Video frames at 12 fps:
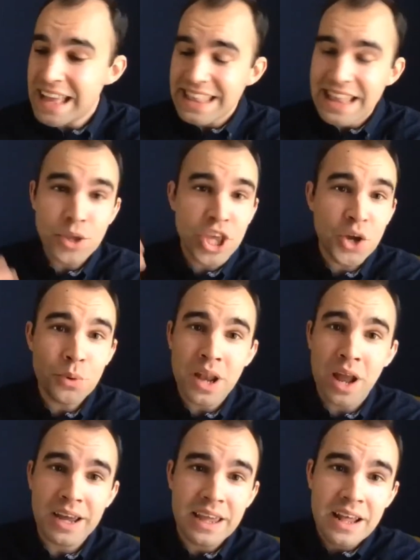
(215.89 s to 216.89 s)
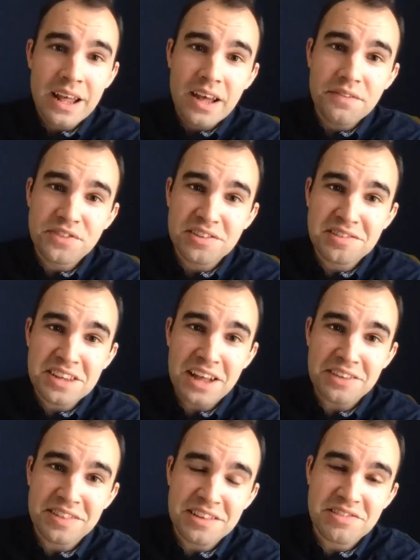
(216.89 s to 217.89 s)
Now, you and I have
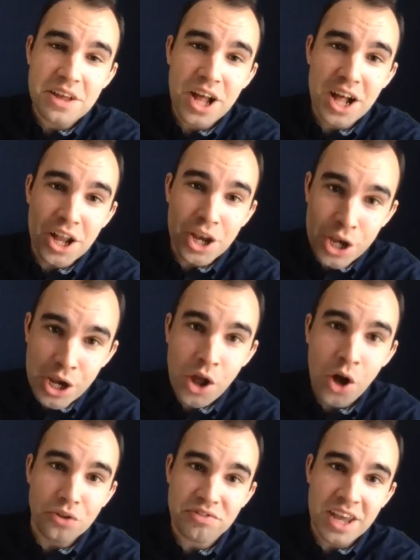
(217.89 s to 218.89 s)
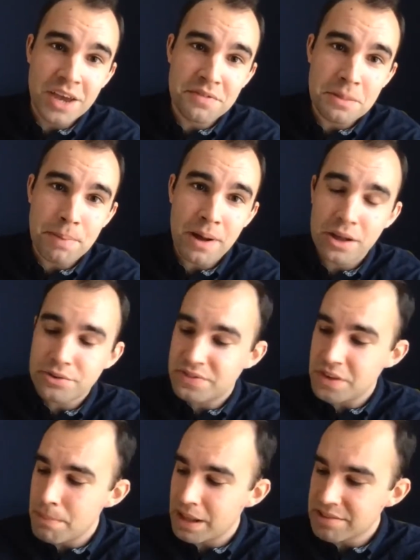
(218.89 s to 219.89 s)
discussed this a lot over the past
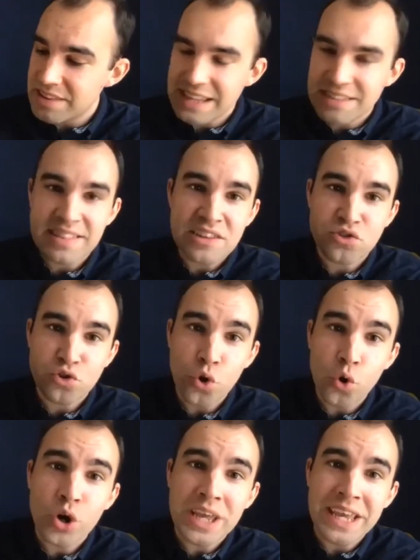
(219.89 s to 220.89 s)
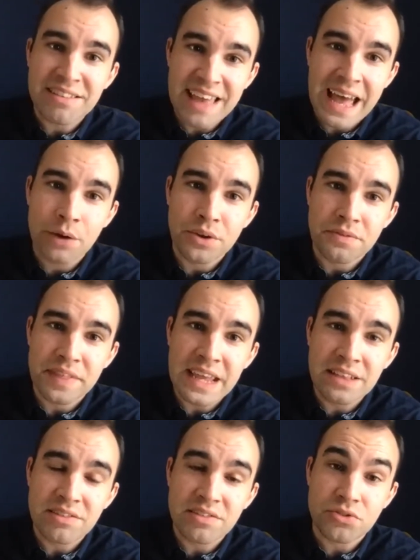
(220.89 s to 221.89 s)
few months. It's this talking down of the
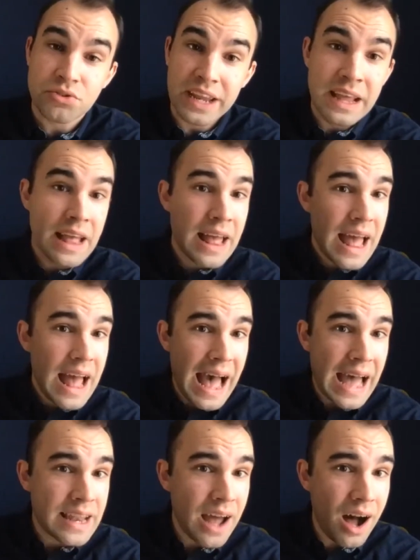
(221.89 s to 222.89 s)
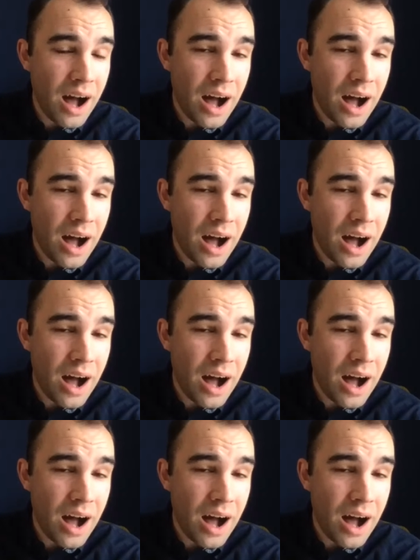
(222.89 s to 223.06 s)
industry. And